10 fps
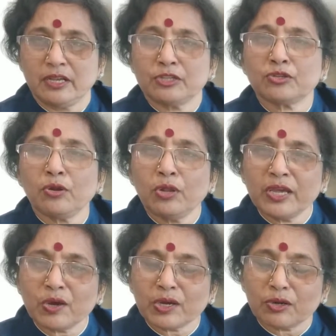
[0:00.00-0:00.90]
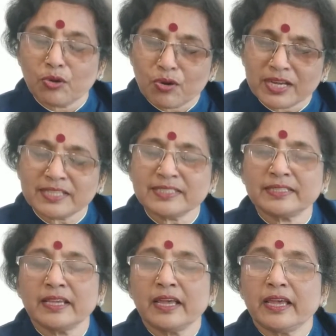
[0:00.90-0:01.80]
So
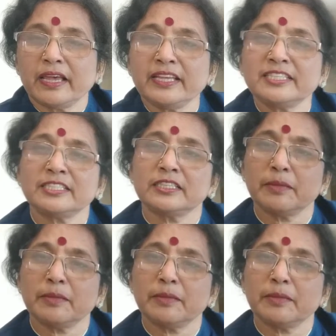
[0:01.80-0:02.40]
locus is